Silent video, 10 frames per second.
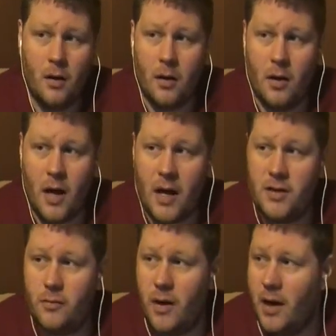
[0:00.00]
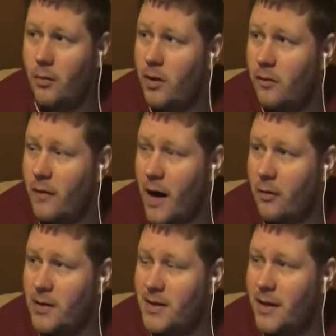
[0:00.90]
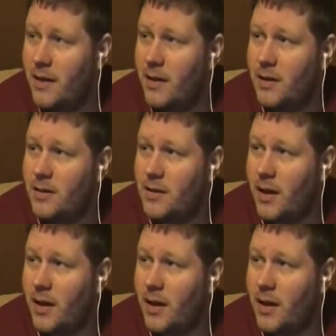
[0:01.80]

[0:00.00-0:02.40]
H1N1 viruses